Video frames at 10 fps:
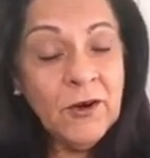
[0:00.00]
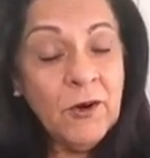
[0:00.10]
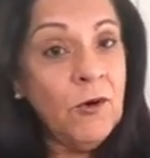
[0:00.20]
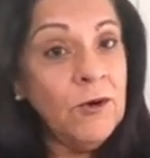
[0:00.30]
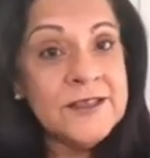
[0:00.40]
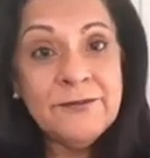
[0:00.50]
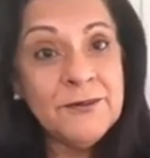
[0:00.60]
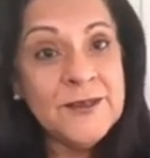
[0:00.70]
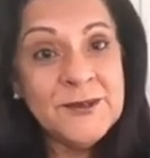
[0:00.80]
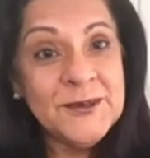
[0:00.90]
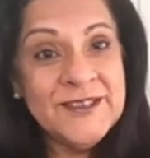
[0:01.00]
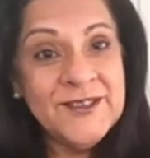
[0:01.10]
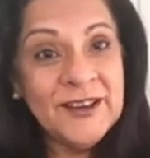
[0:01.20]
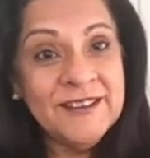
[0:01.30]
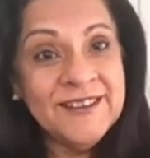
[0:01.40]
all different to
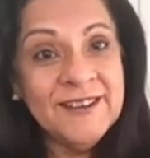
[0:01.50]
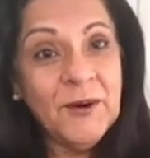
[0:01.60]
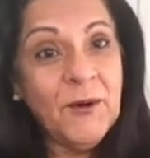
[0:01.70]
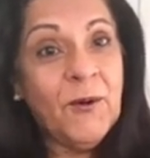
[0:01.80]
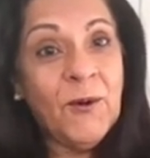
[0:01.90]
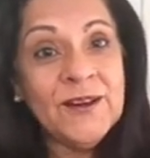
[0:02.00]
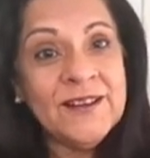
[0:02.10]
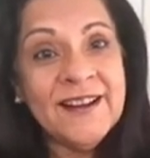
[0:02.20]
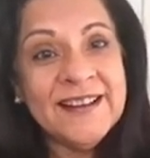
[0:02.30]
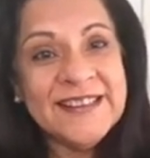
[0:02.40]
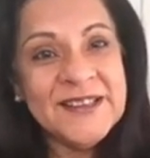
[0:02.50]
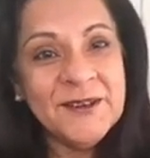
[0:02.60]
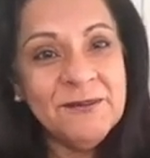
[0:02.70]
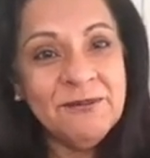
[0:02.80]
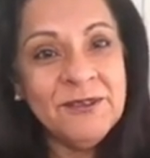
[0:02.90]
each other all kind
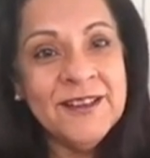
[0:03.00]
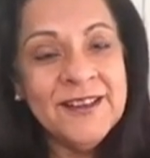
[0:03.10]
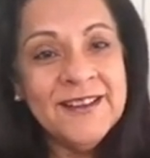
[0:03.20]
of